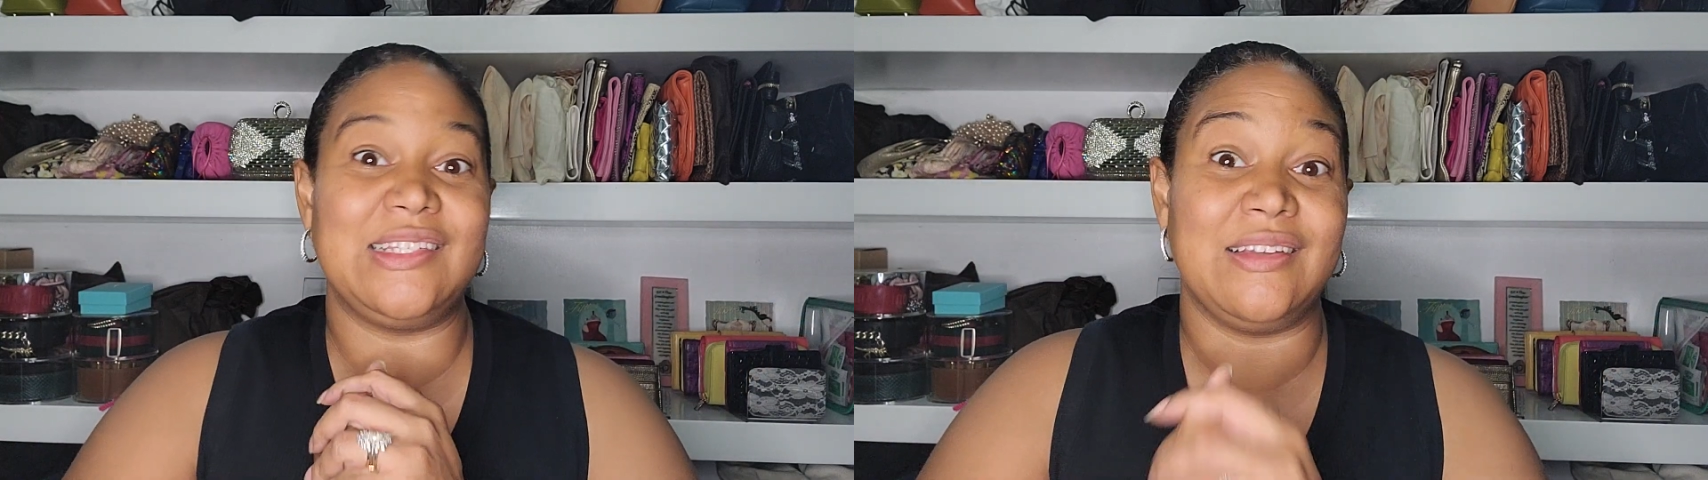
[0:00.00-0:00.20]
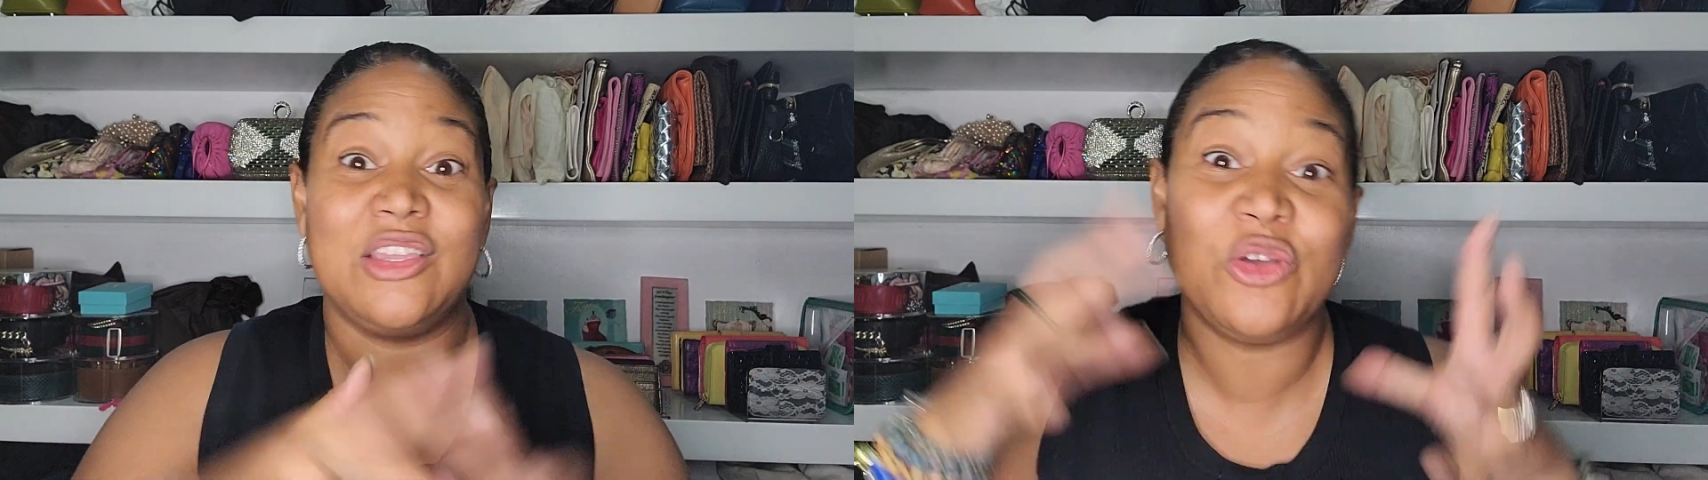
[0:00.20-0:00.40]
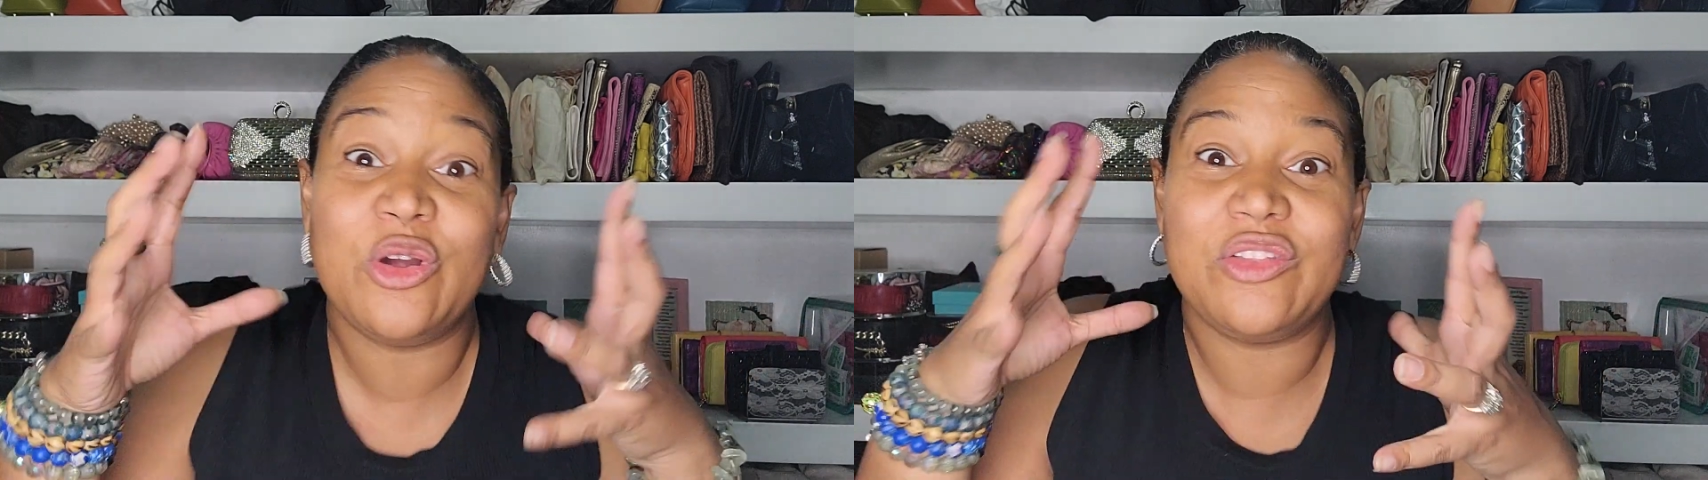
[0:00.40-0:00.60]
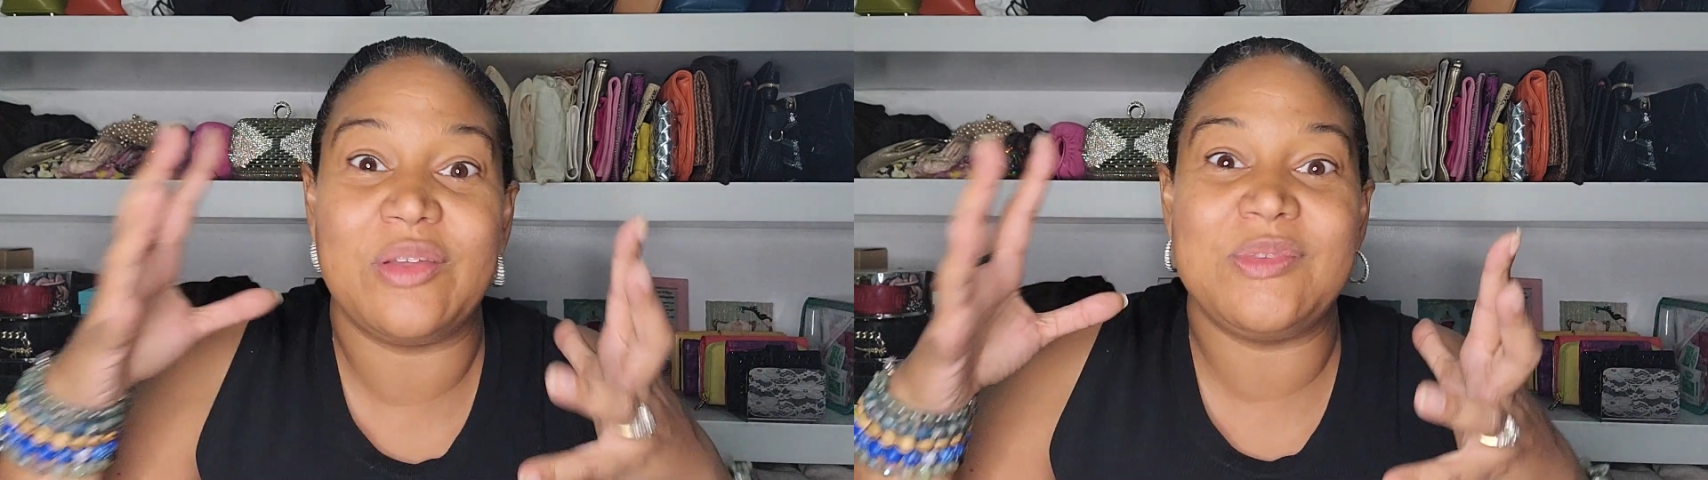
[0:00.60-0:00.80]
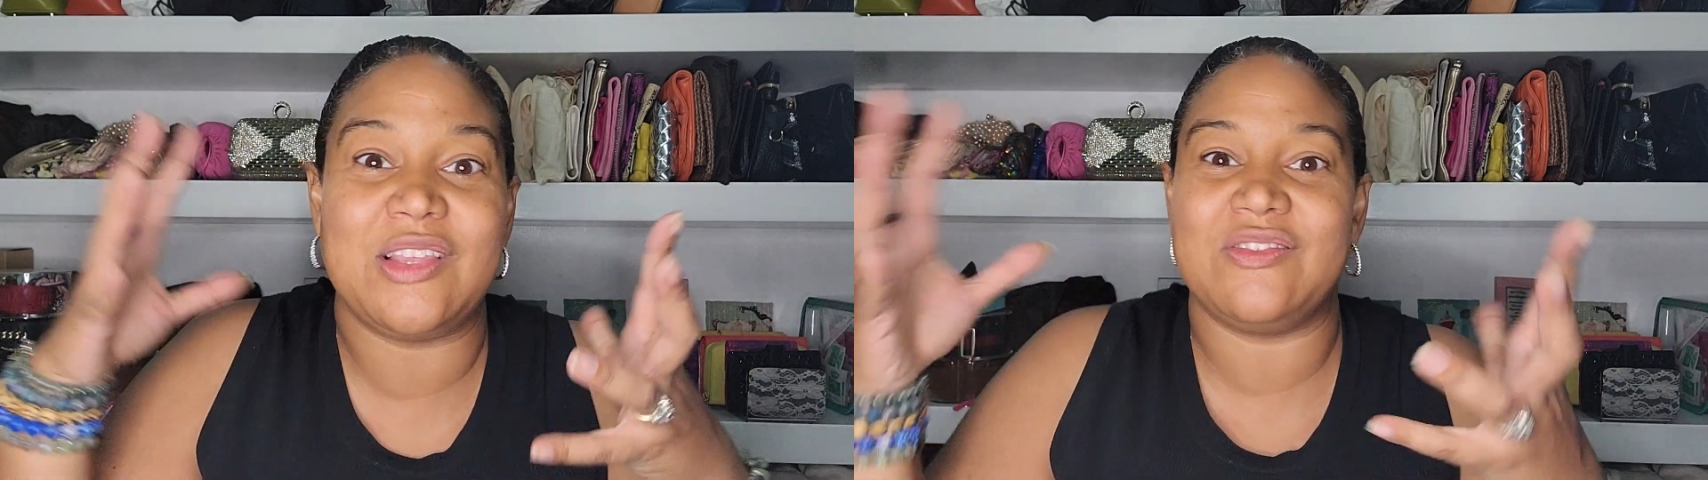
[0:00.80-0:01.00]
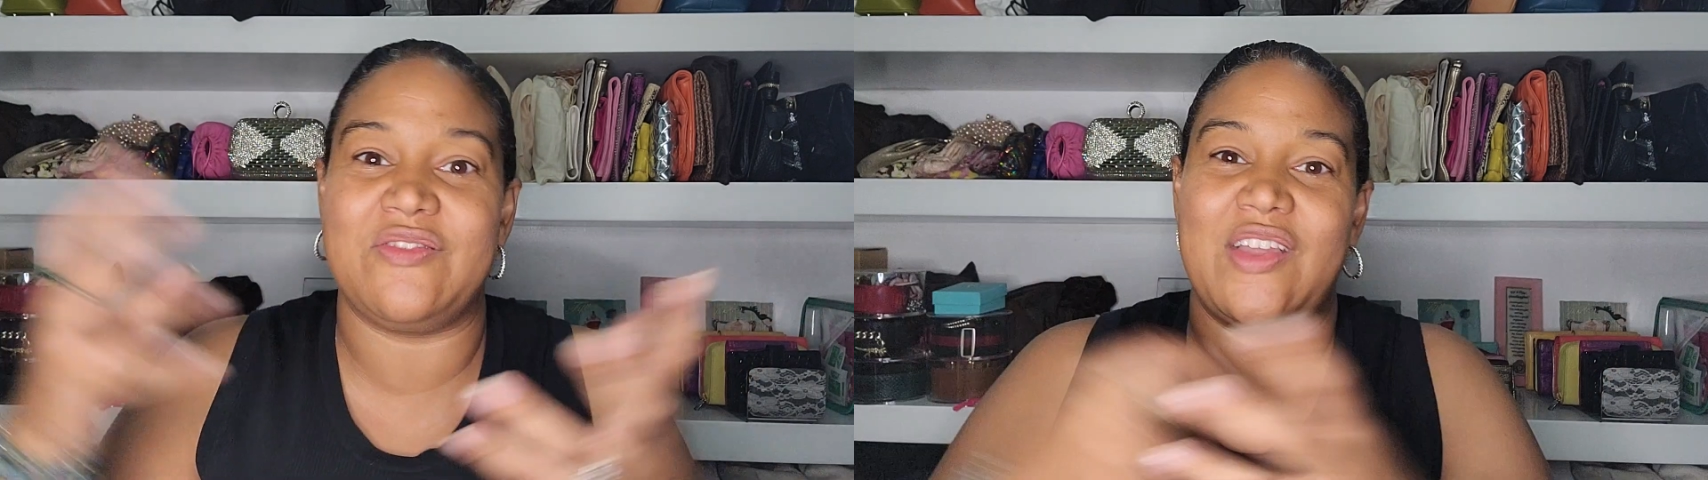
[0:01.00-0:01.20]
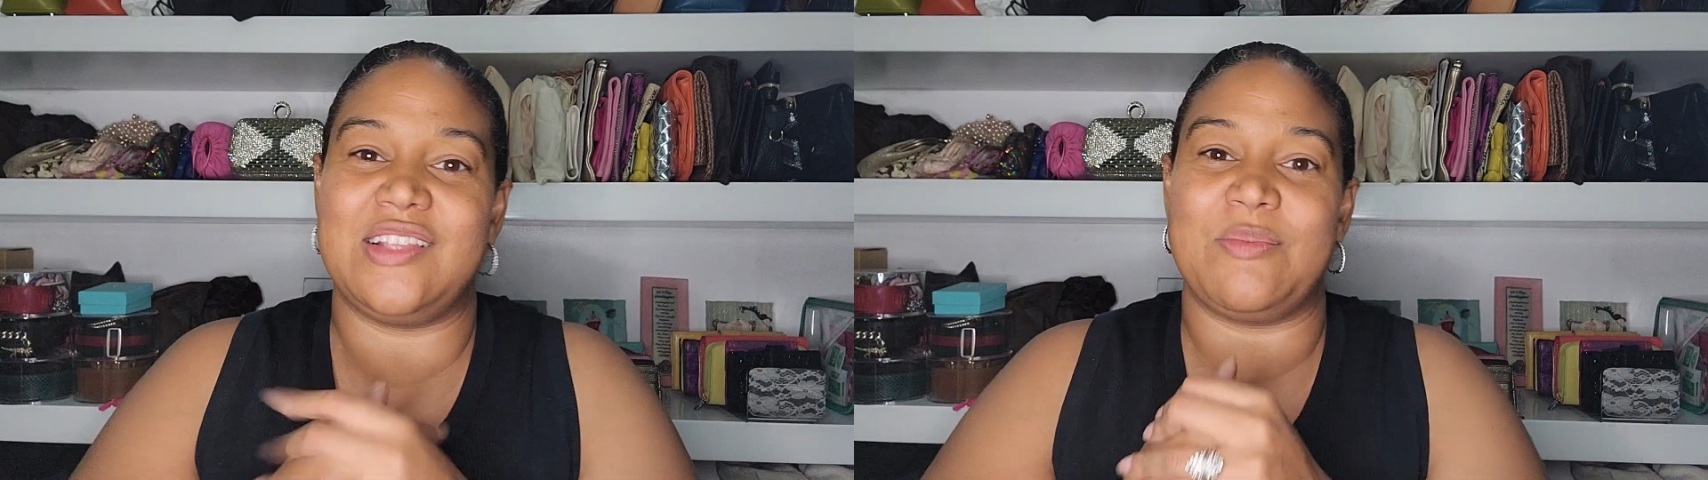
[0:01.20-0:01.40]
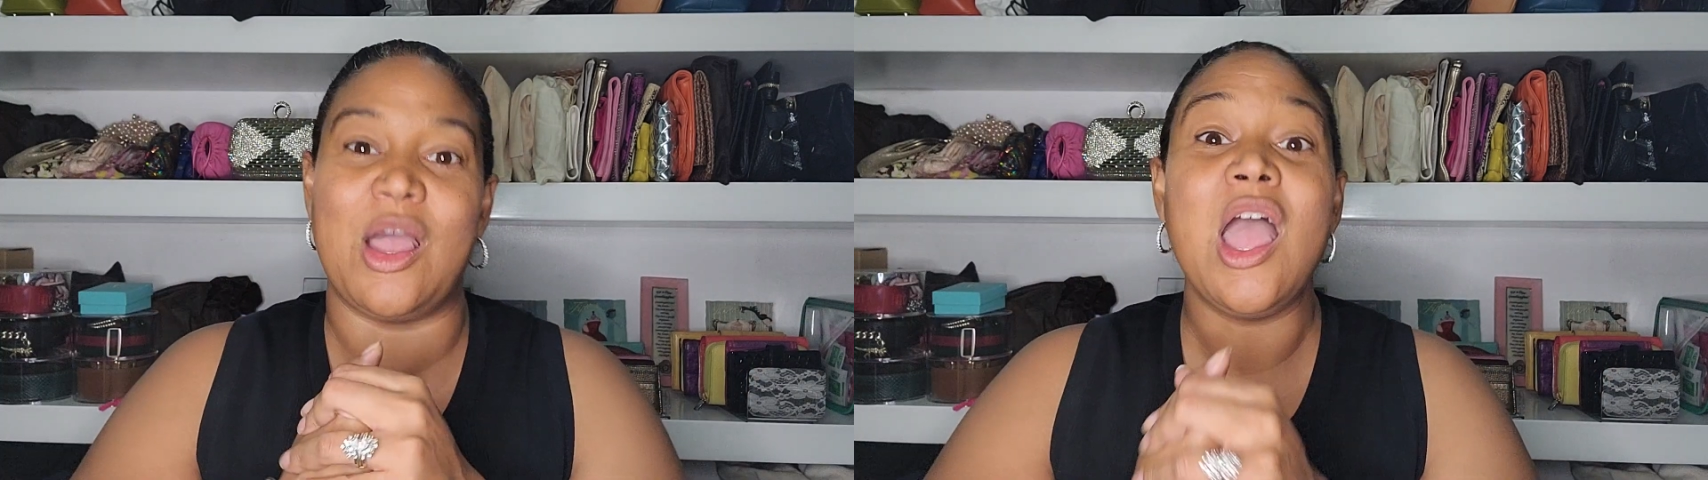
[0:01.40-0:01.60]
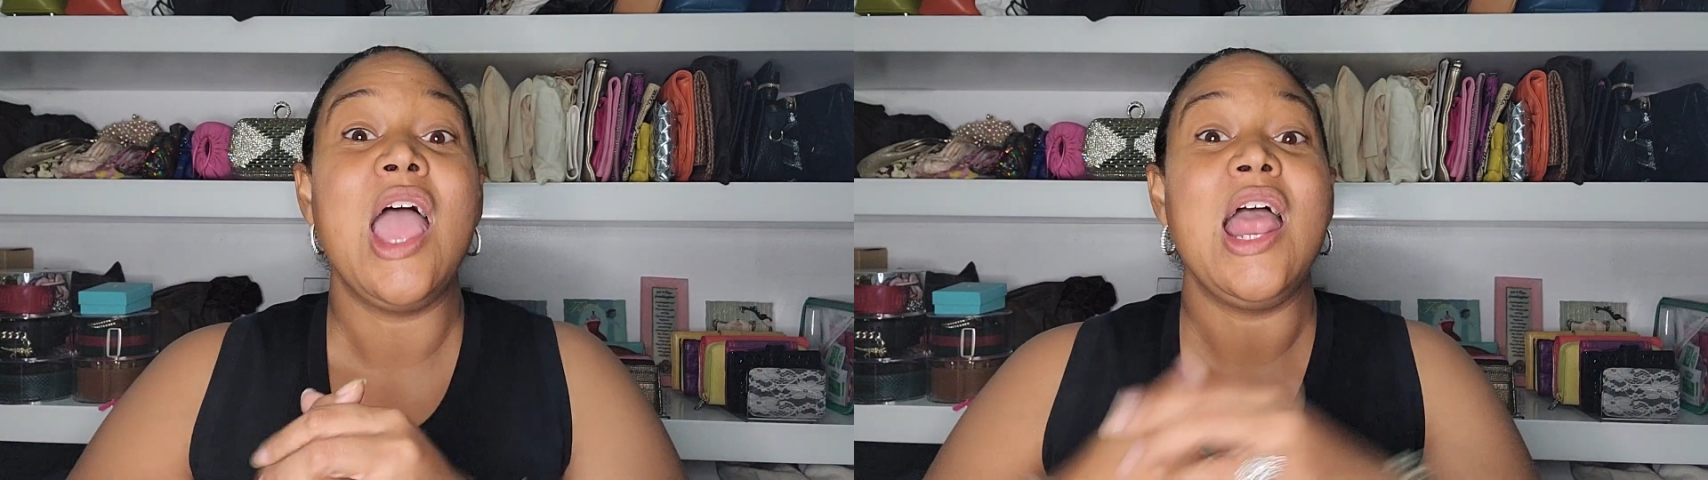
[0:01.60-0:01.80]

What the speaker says: to cure themselves of eczema.